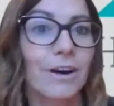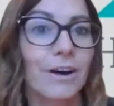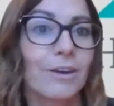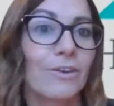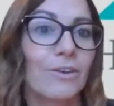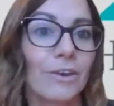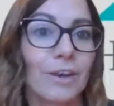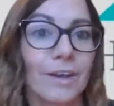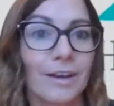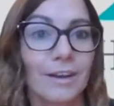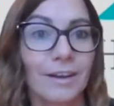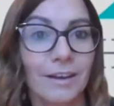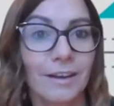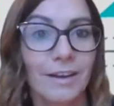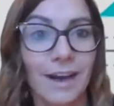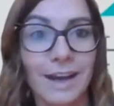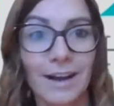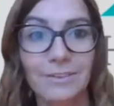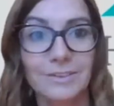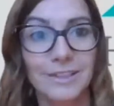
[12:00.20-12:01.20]
start looking at
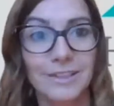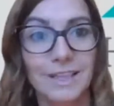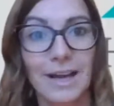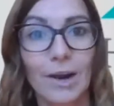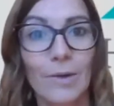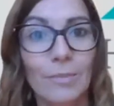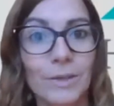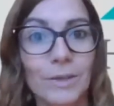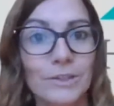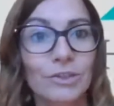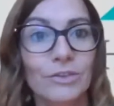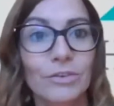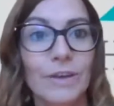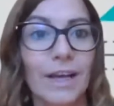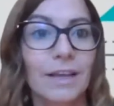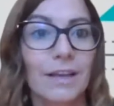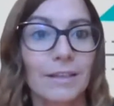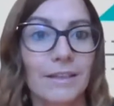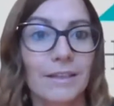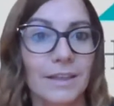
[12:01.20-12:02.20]
how to help us
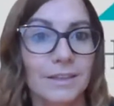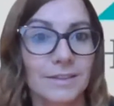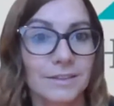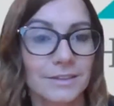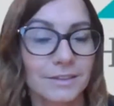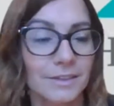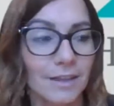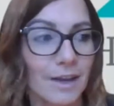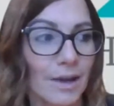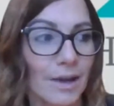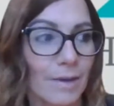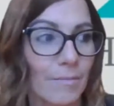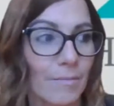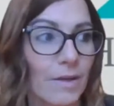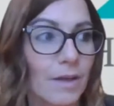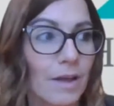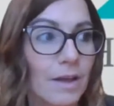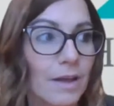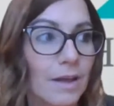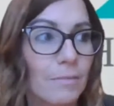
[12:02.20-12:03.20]
create this
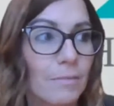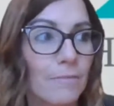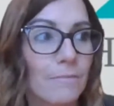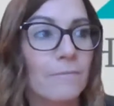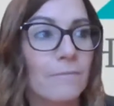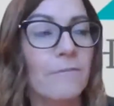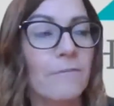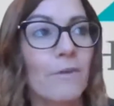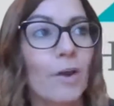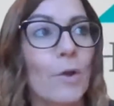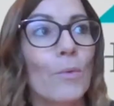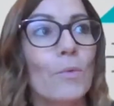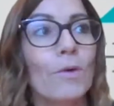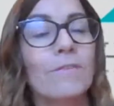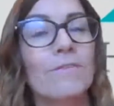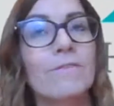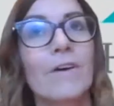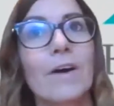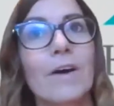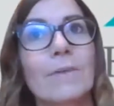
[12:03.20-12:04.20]
flow
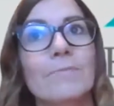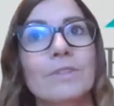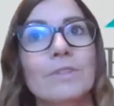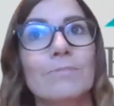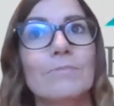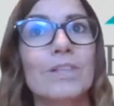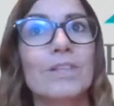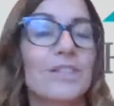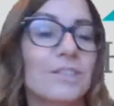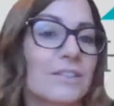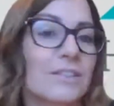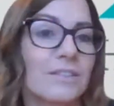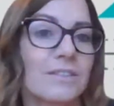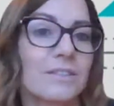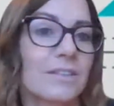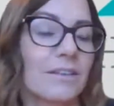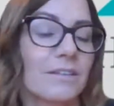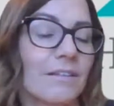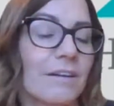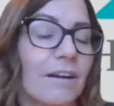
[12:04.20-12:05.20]
of submissions,
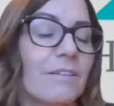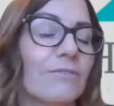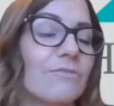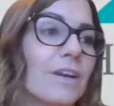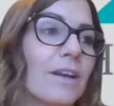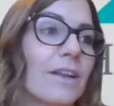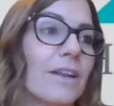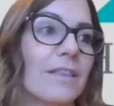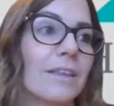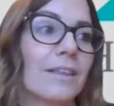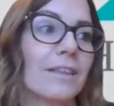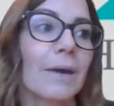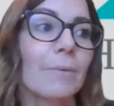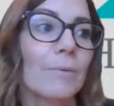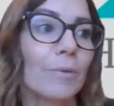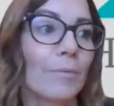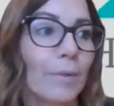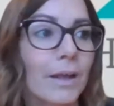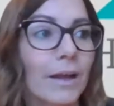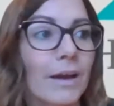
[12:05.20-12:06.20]
and I really think
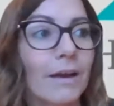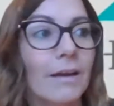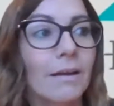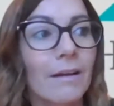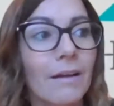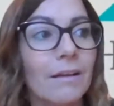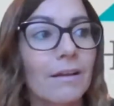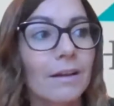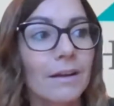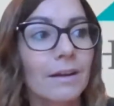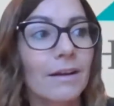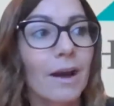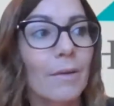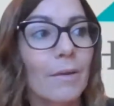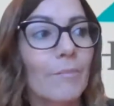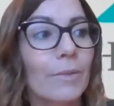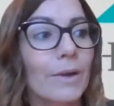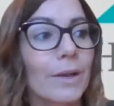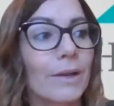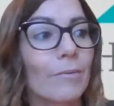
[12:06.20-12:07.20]
that would be a
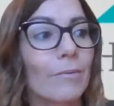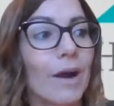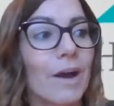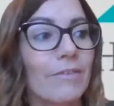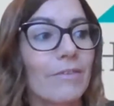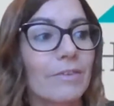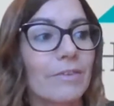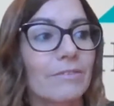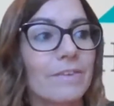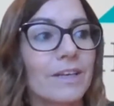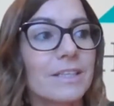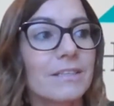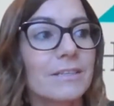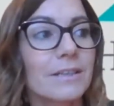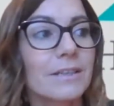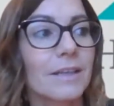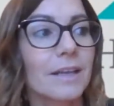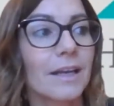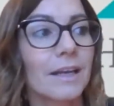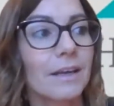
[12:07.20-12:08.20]
company worth
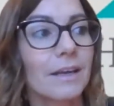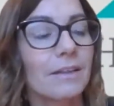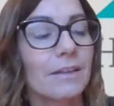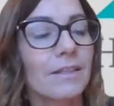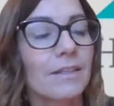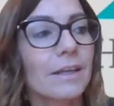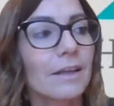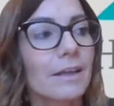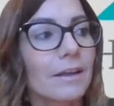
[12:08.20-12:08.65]
investing in.